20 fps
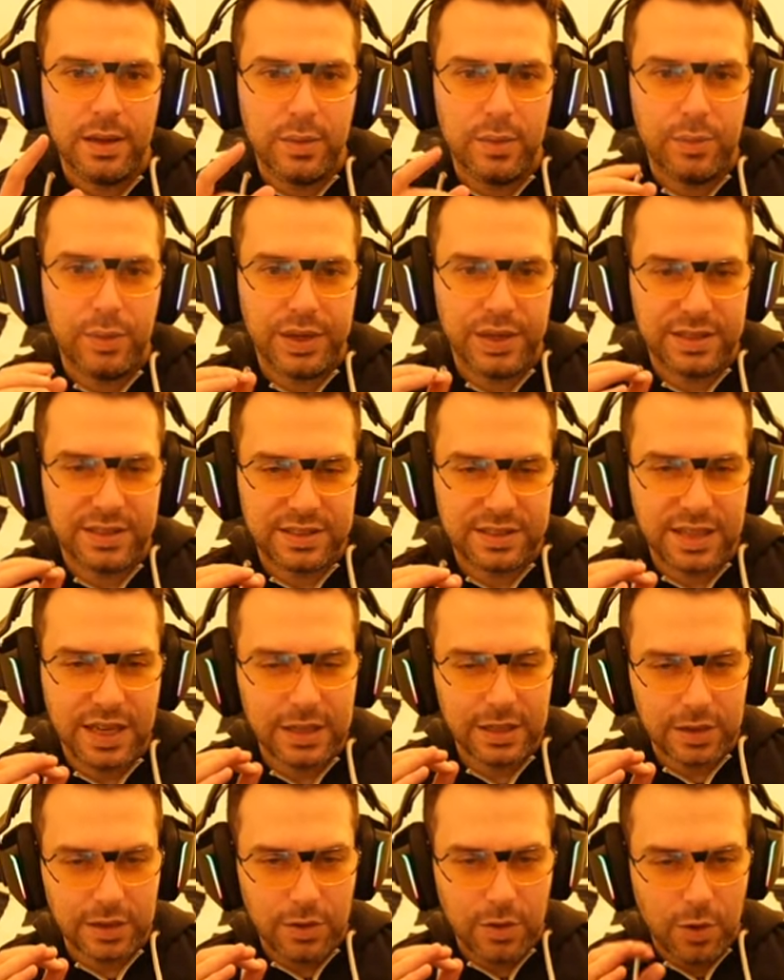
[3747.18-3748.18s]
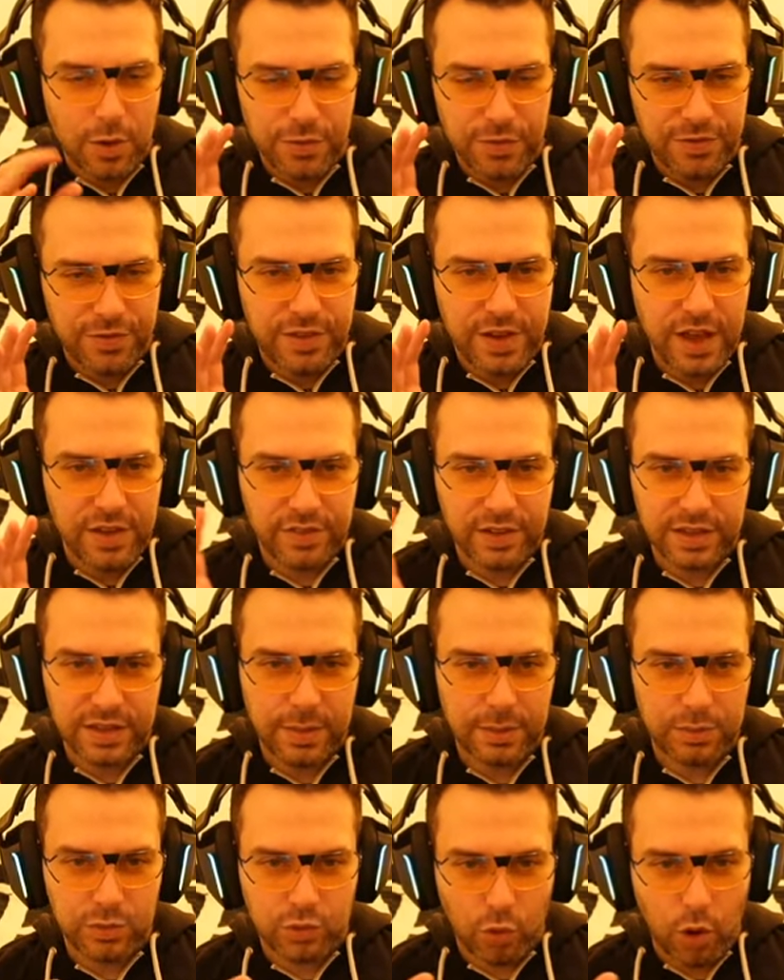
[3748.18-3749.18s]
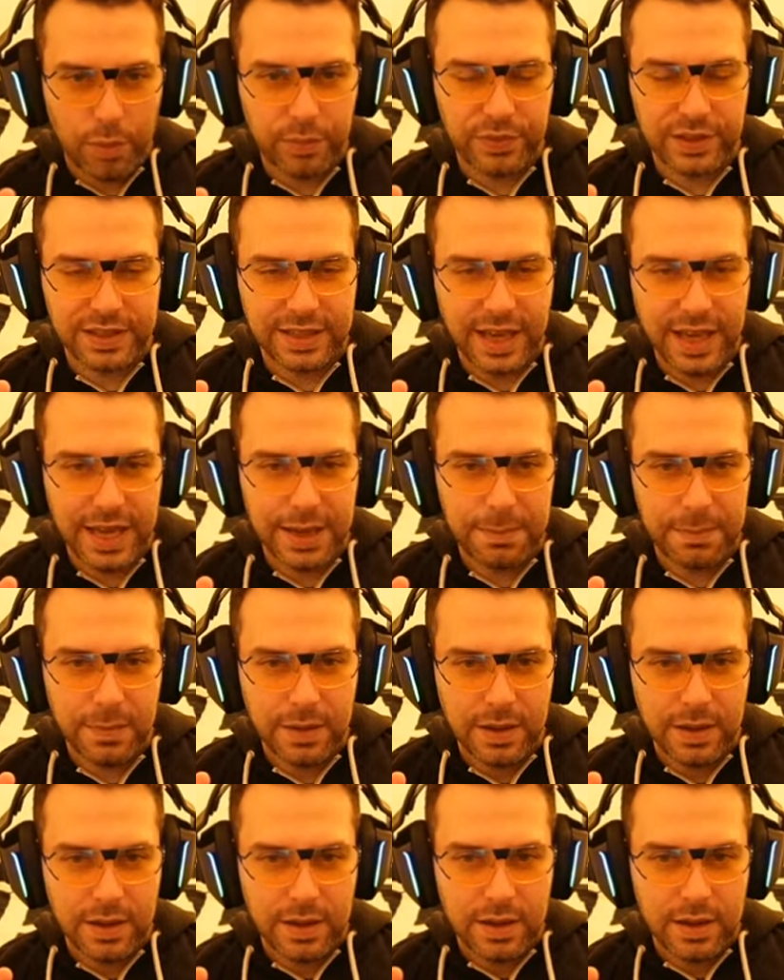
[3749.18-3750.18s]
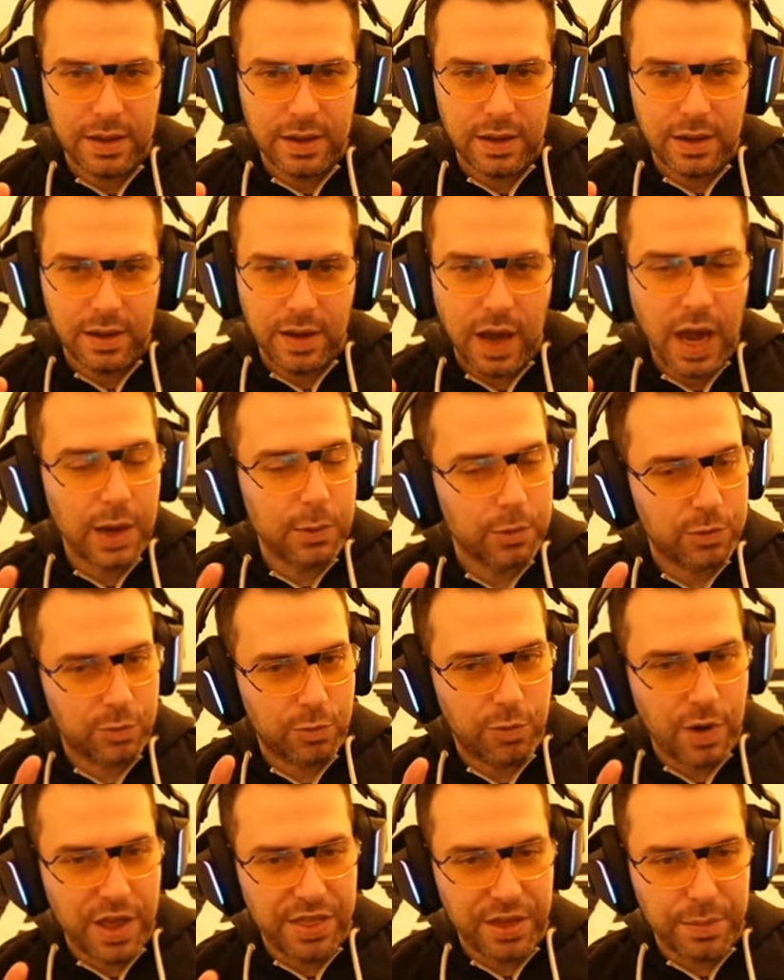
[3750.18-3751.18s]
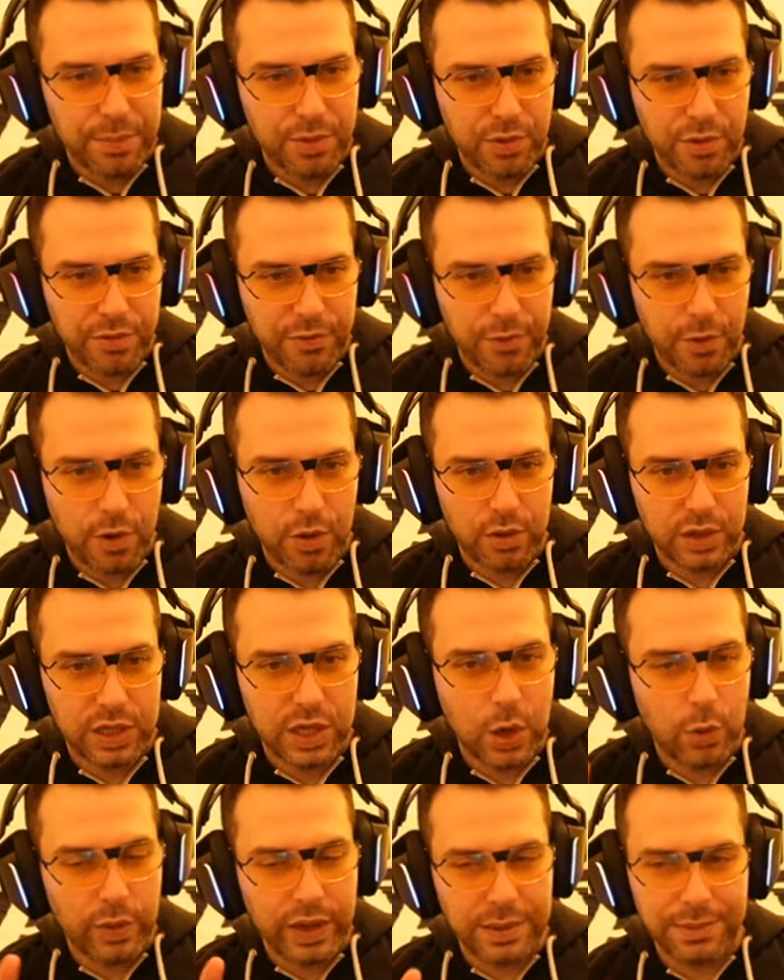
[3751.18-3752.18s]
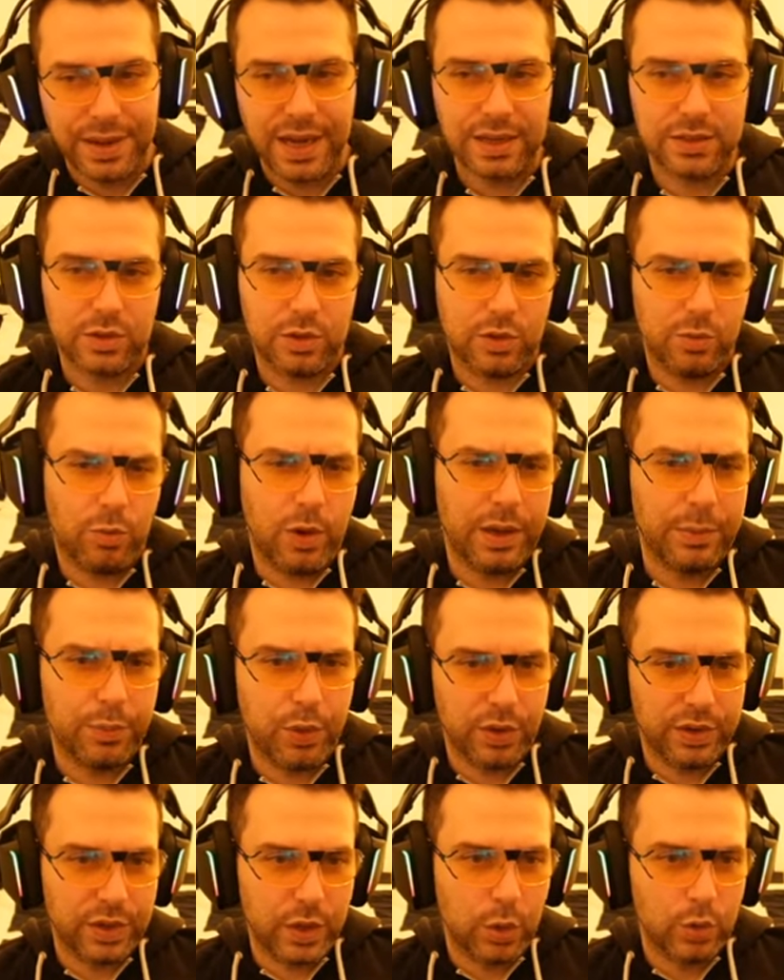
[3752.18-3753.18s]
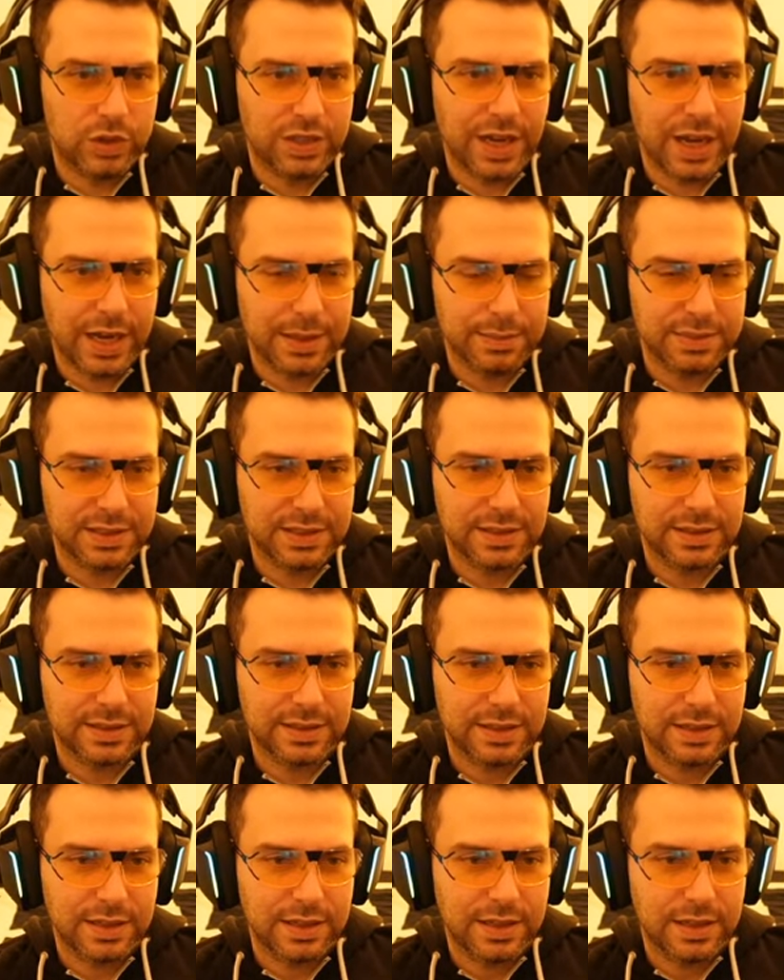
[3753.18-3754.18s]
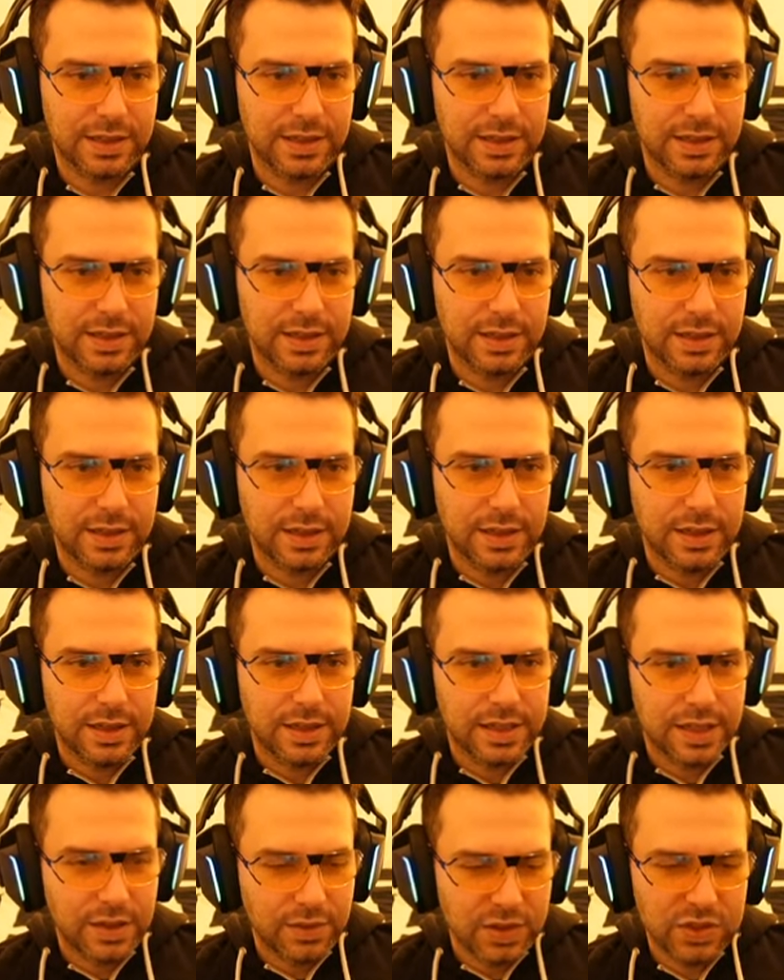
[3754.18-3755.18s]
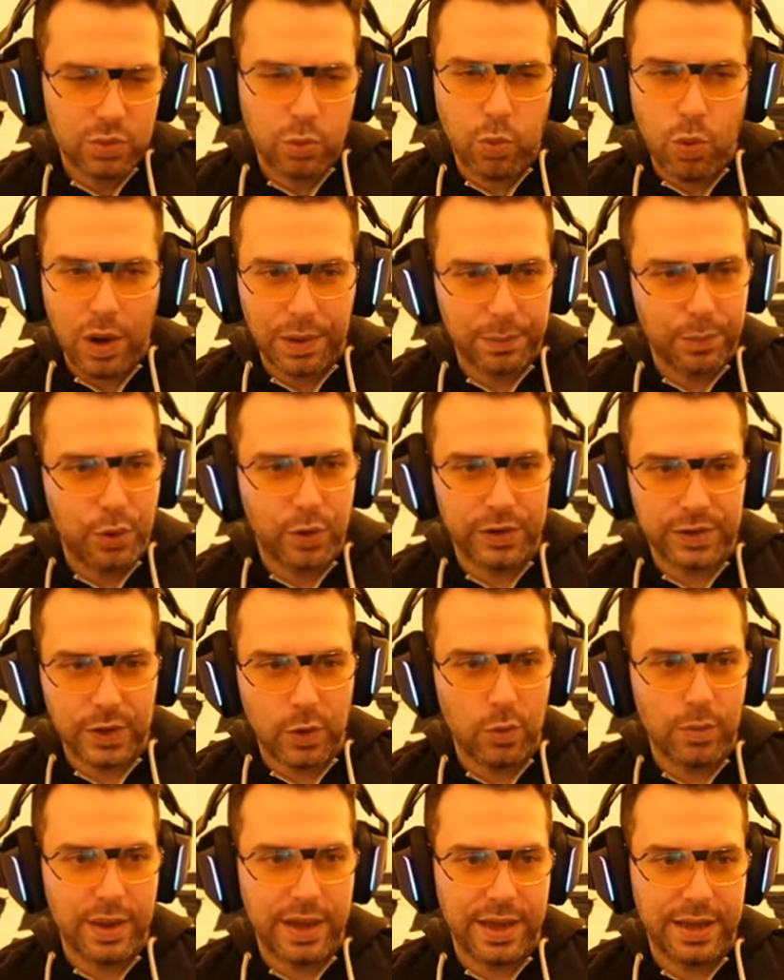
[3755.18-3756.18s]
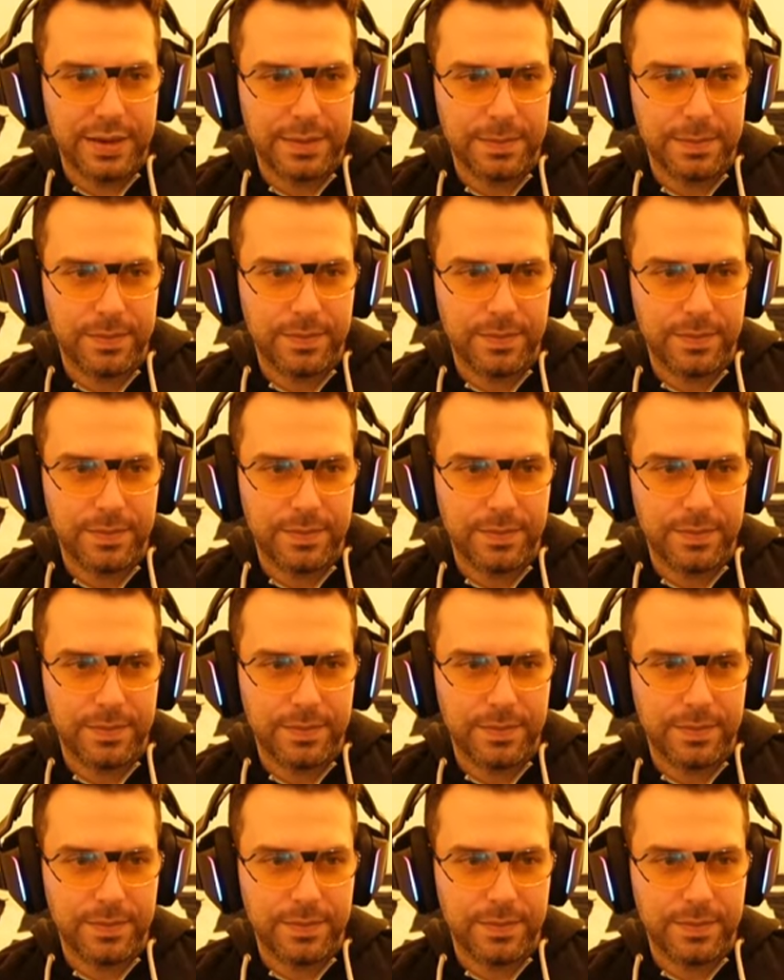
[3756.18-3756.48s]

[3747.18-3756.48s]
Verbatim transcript: But instead of having them drop the game, I would rather prefer going back to the 1.0 times. Give us 1.0, man.